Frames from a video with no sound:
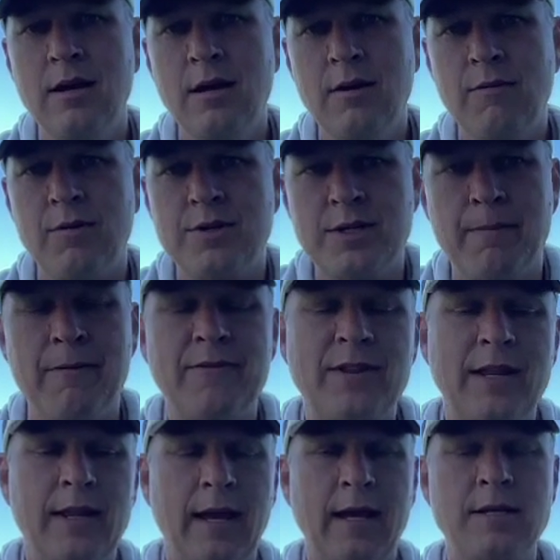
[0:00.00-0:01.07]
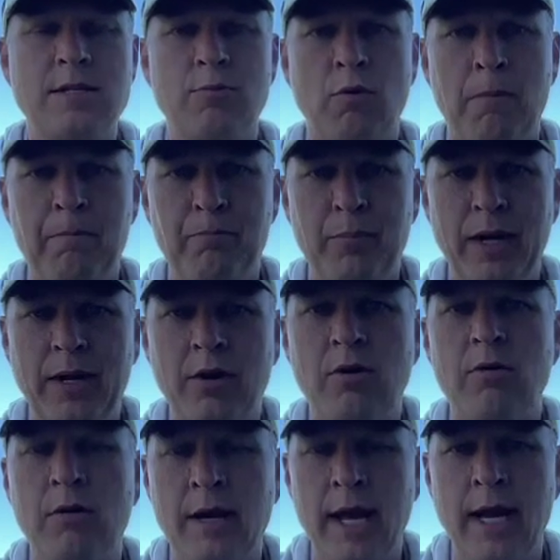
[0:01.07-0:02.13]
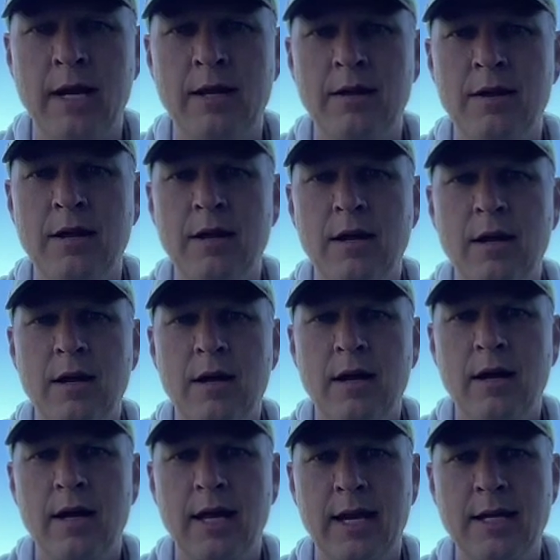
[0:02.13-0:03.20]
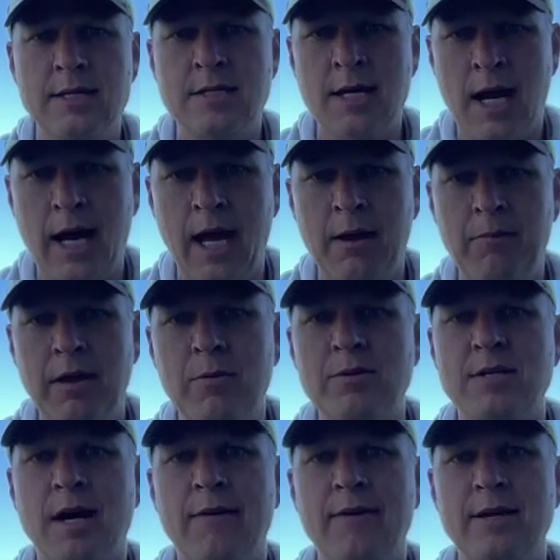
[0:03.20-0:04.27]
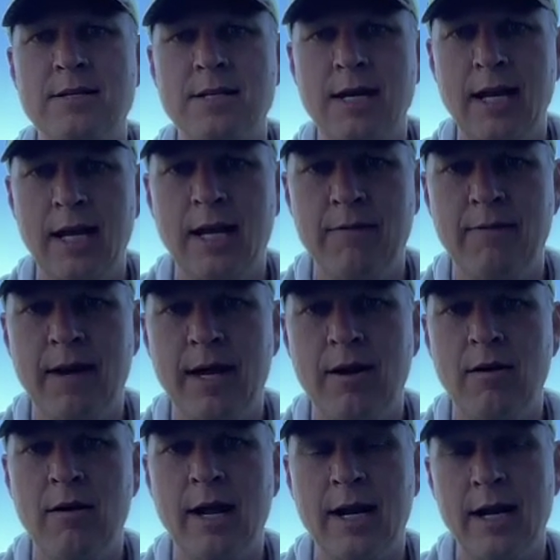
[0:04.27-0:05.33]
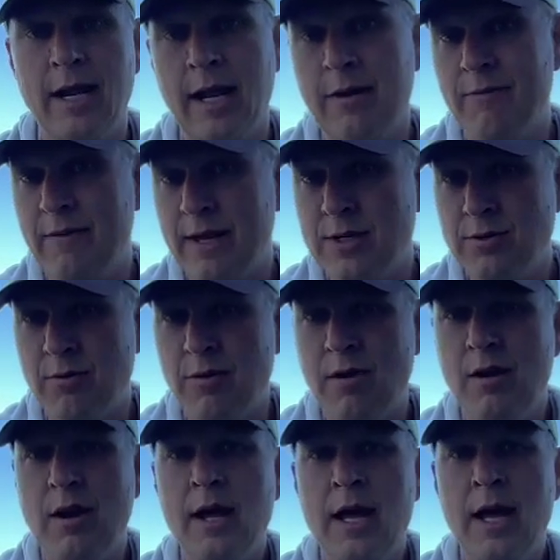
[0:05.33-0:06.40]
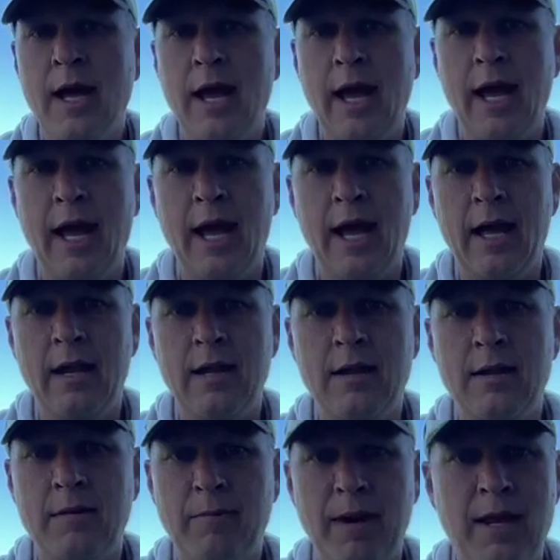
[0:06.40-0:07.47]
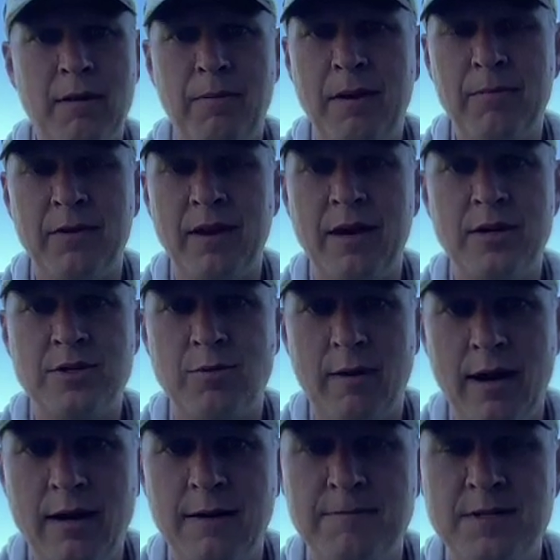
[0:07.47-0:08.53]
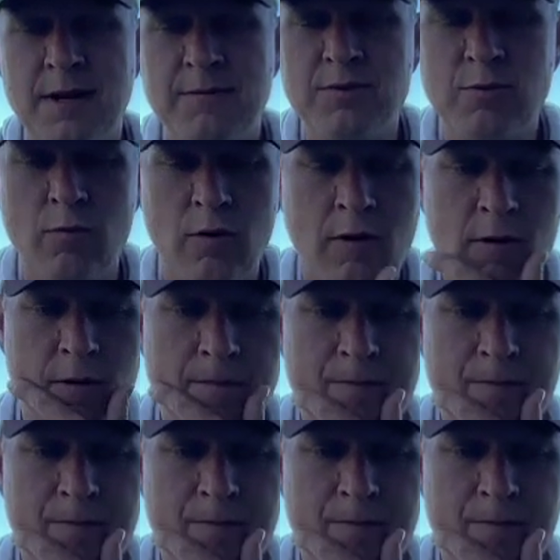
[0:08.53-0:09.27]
for some of the things that were being created in his time. He was obviously an innovator and an inventor, and many of the people that he surrounded himself were